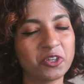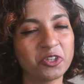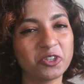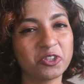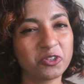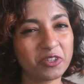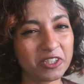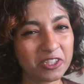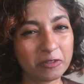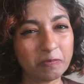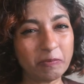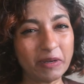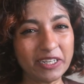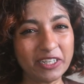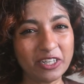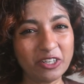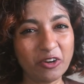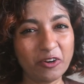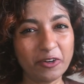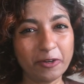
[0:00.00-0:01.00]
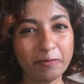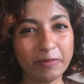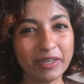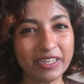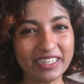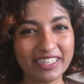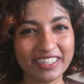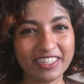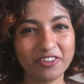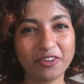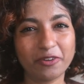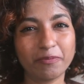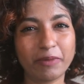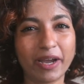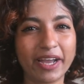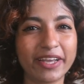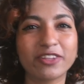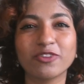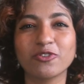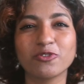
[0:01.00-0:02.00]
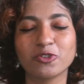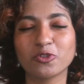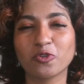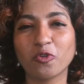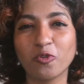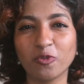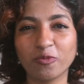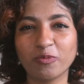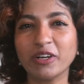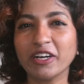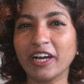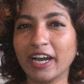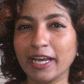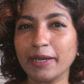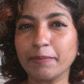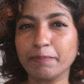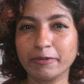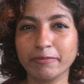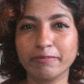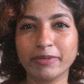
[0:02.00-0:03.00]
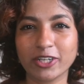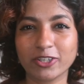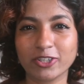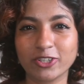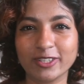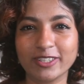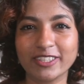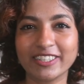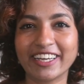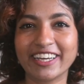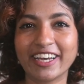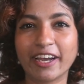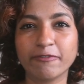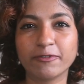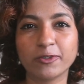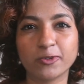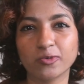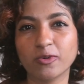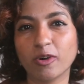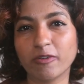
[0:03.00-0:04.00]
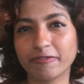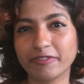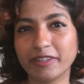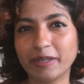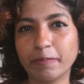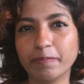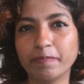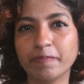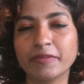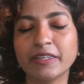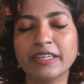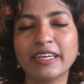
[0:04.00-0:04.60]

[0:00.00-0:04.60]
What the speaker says: So I spent a lot of money on buying those overhyped brushes. I have two of them.